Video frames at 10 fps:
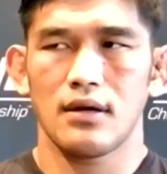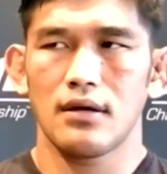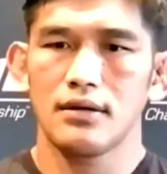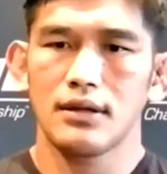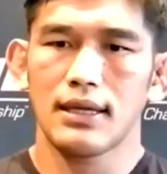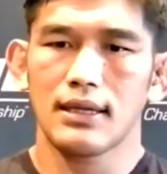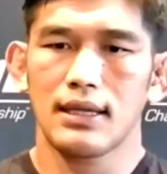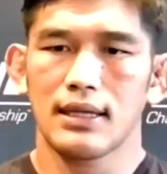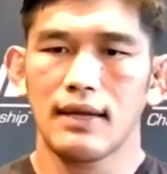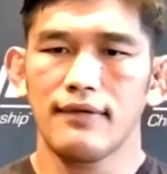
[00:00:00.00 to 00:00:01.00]

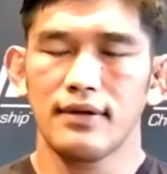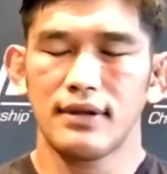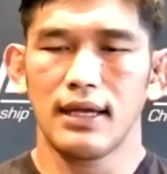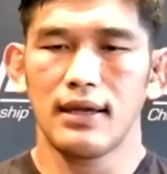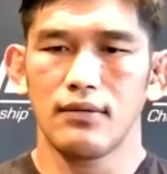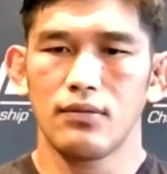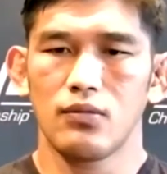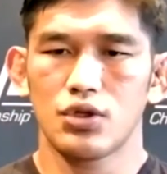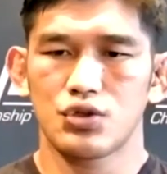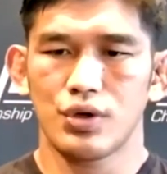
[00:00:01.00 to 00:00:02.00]
Like every day
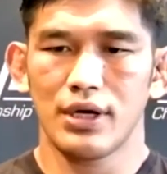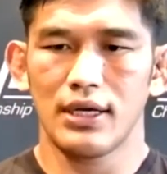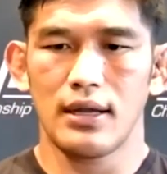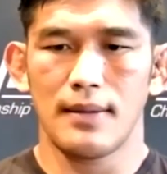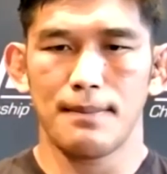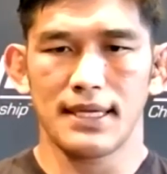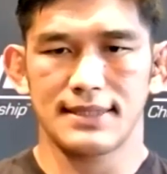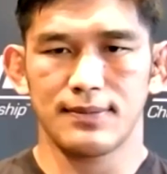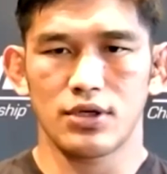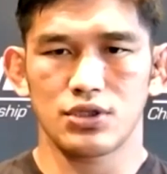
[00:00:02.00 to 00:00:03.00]
we train mixed
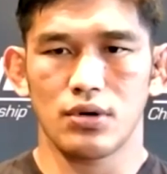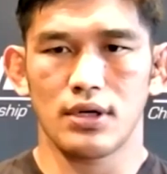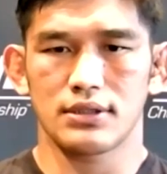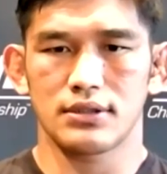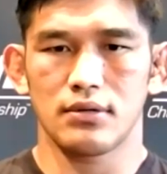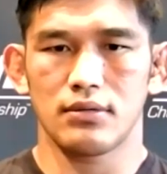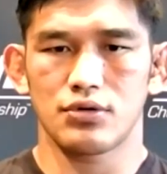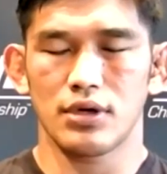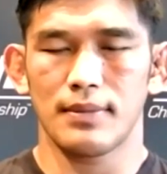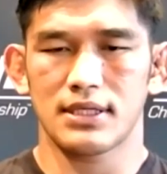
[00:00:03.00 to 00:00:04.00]
martial arts, you know, we
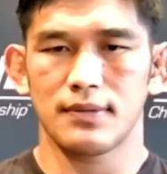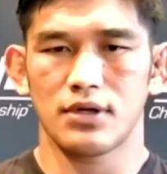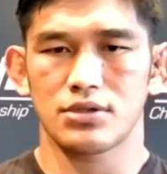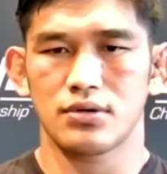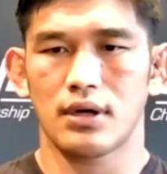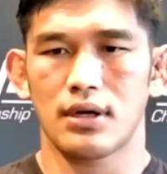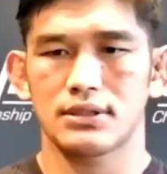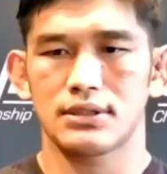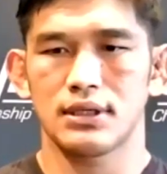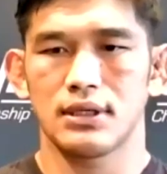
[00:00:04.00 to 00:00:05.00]
train mixed martial
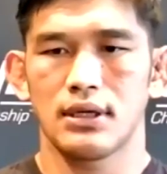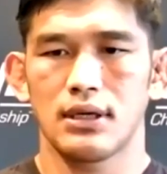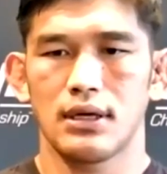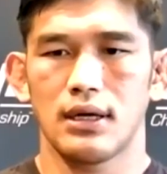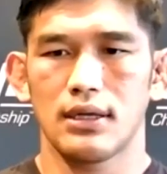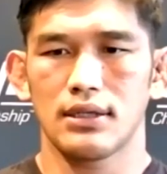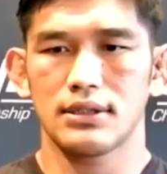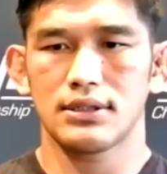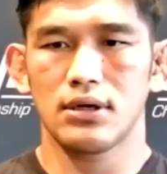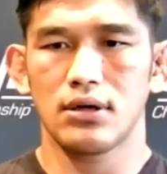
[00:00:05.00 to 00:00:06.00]
arts.
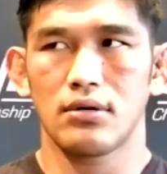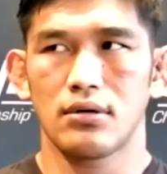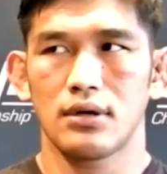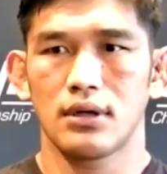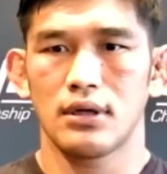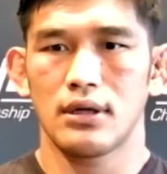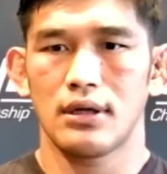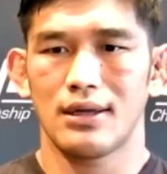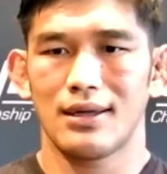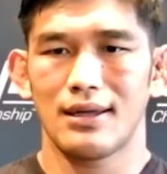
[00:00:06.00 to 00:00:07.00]
So
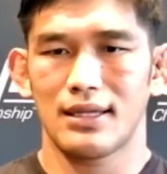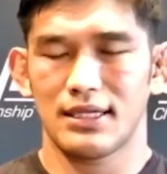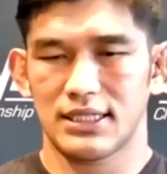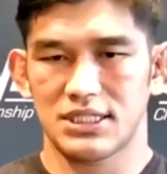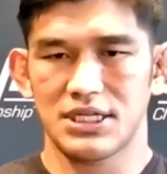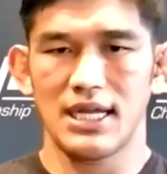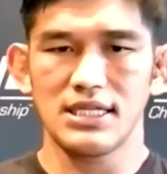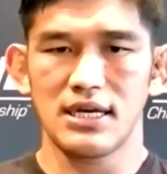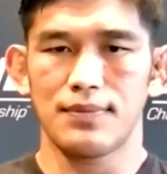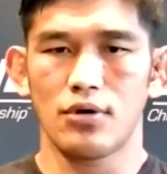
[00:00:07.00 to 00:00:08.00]
the change
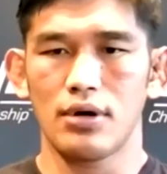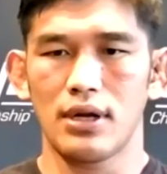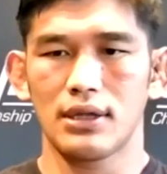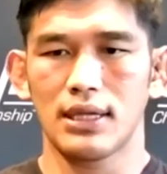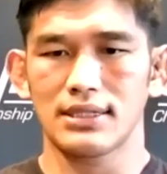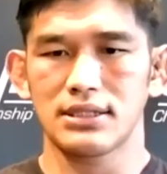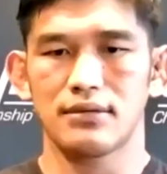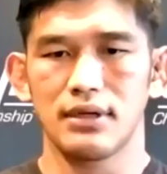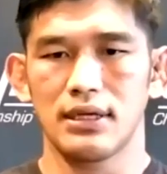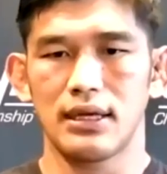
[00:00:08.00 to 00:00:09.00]
in opponent doesn't
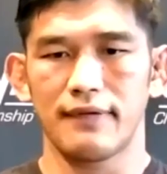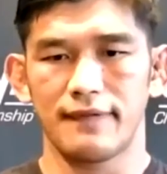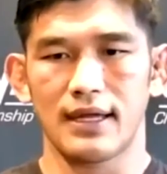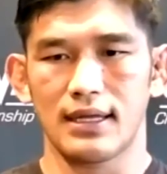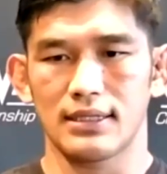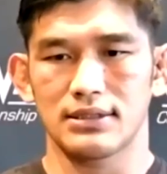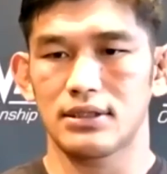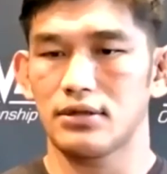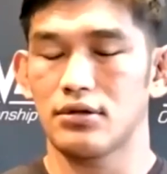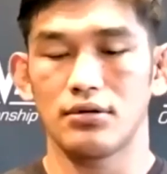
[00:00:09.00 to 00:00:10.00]
really affect us.
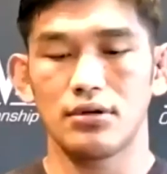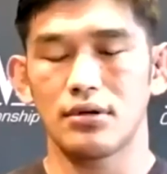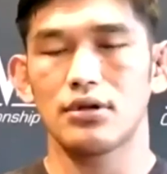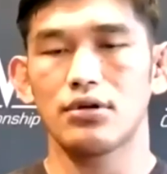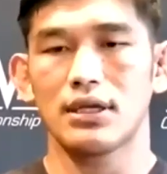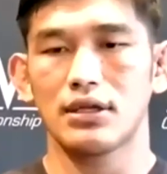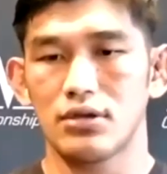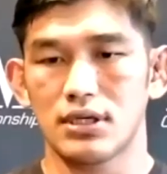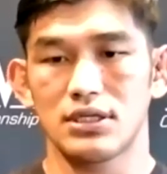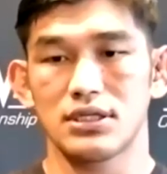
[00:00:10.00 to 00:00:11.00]
You
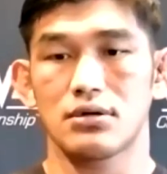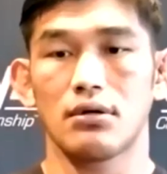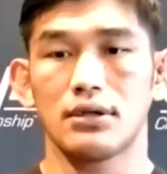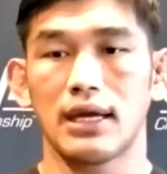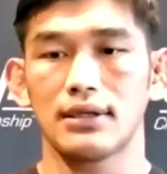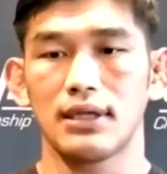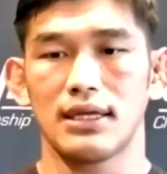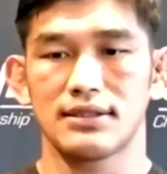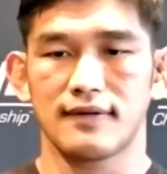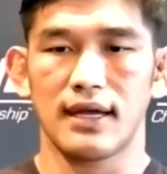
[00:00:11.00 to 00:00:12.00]
can just go down the
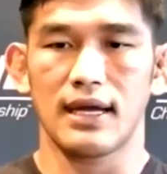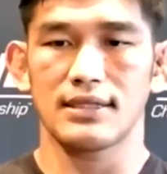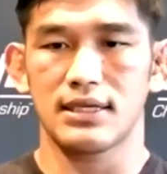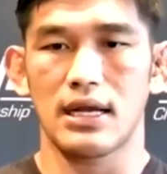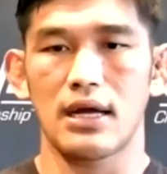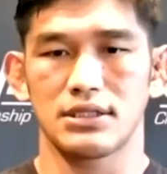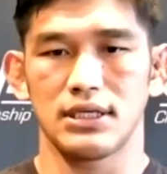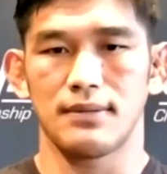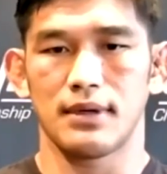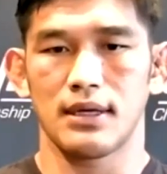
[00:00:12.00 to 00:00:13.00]
list of guys in our
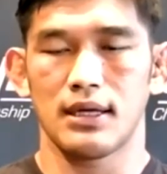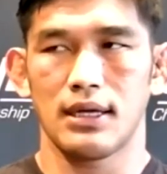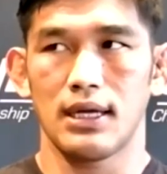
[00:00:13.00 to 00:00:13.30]
gym and